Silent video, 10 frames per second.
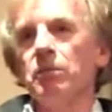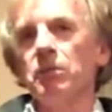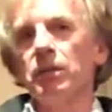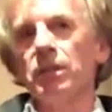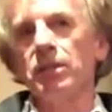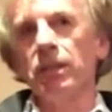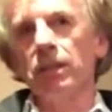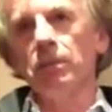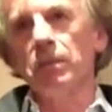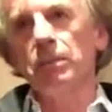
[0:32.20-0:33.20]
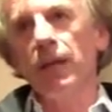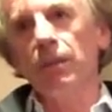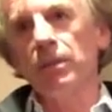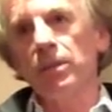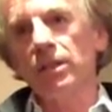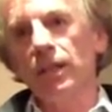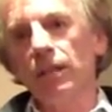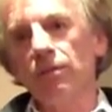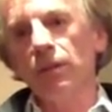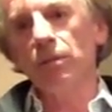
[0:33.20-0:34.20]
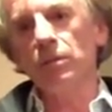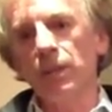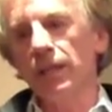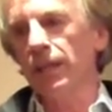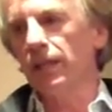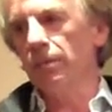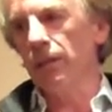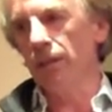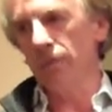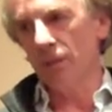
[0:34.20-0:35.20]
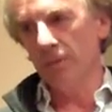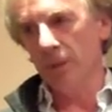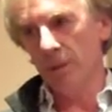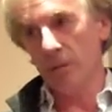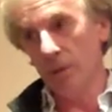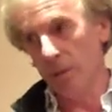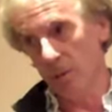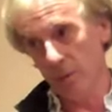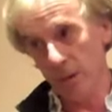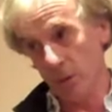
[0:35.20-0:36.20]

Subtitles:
would consider them to be uppers if he was putting together a perfume for a woman